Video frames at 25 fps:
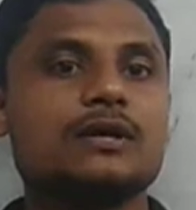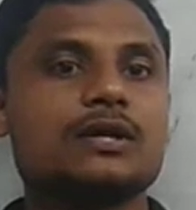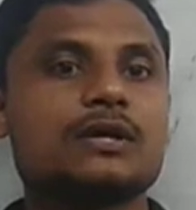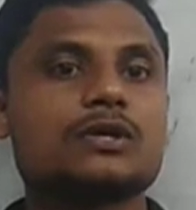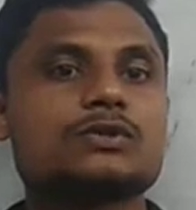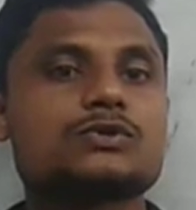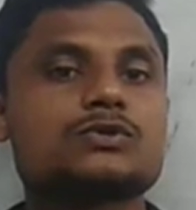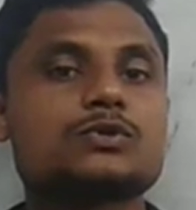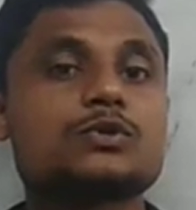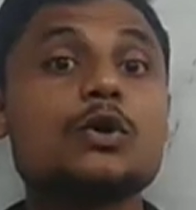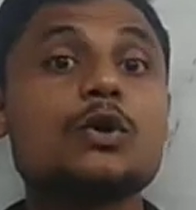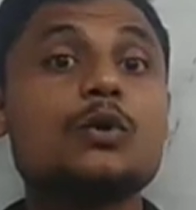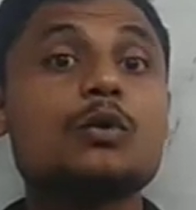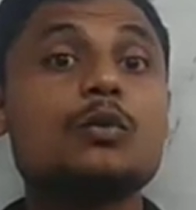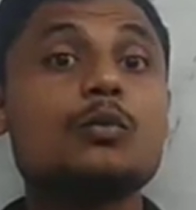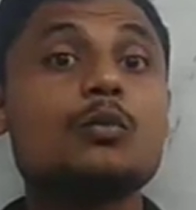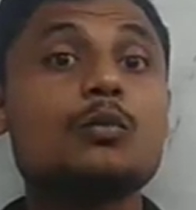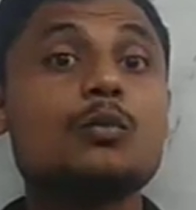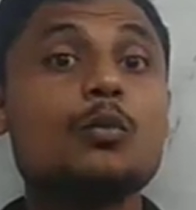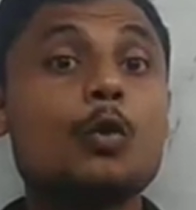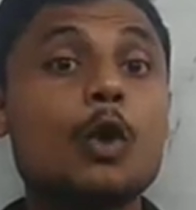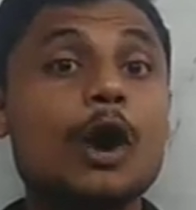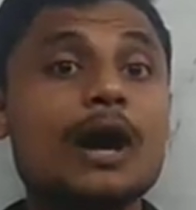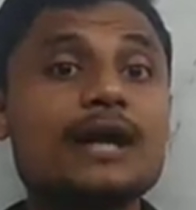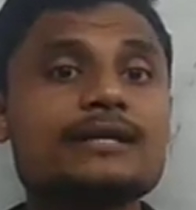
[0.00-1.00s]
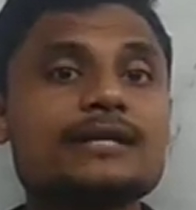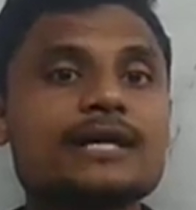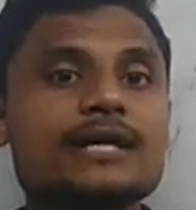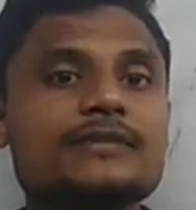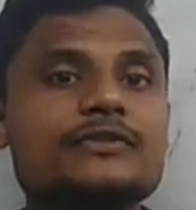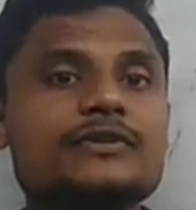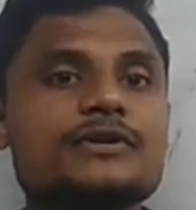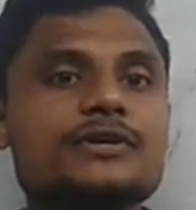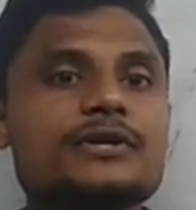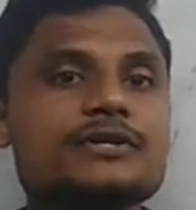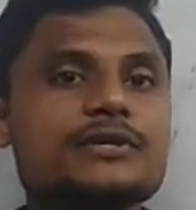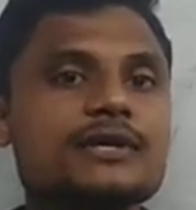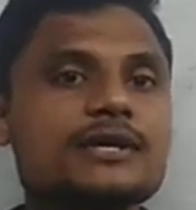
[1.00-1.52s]
So what are
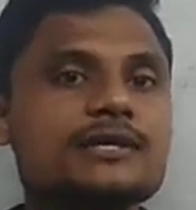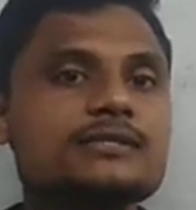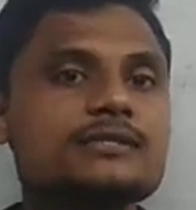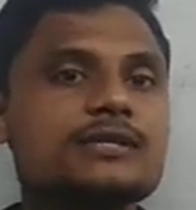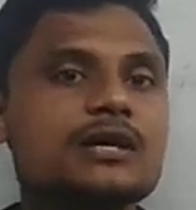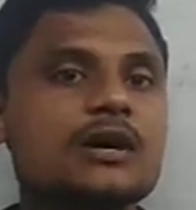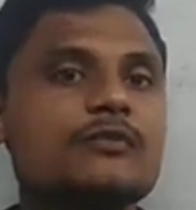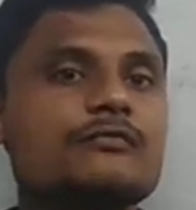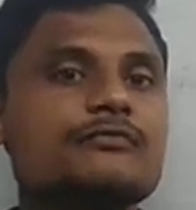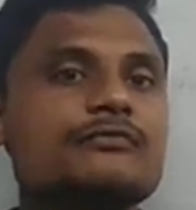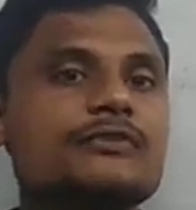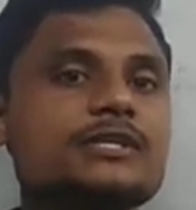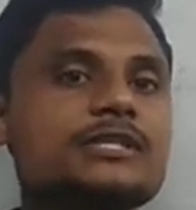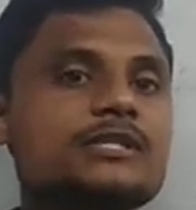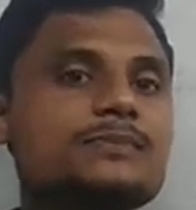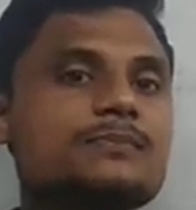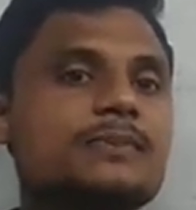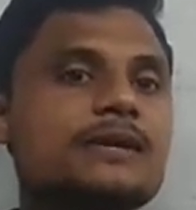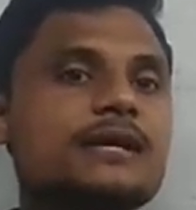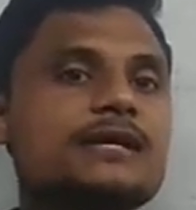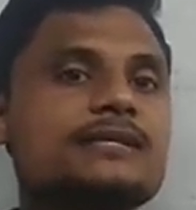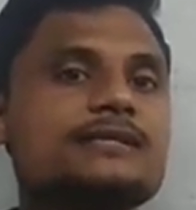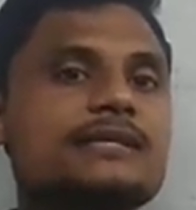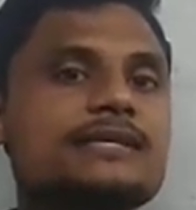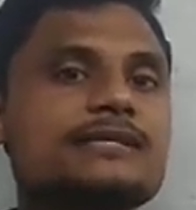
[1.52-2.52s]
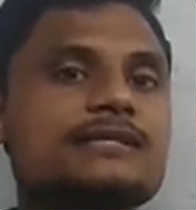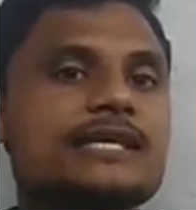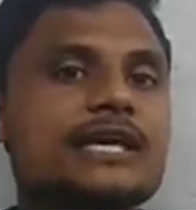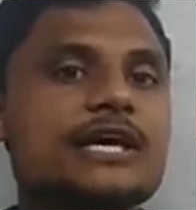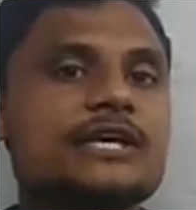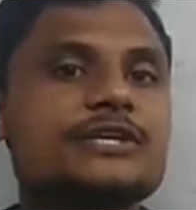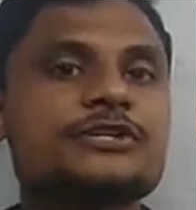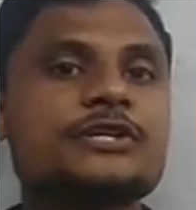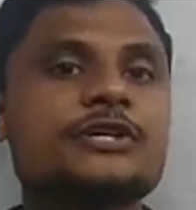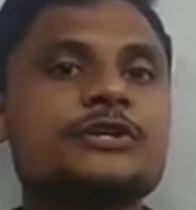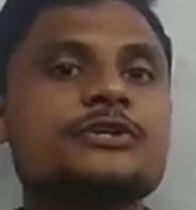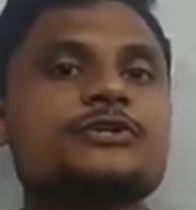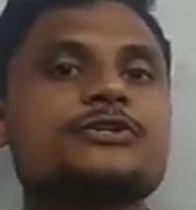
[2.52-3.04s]
the regions of the species
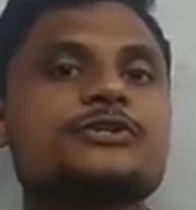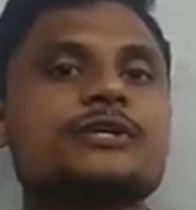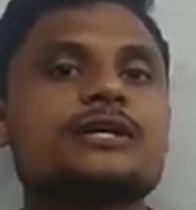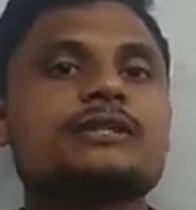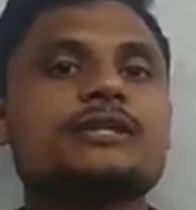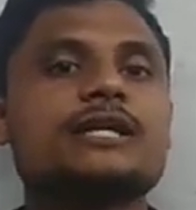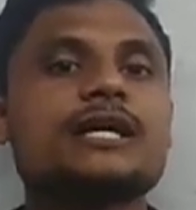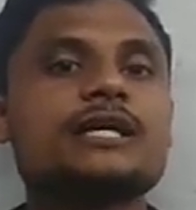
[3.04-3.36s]
extinction?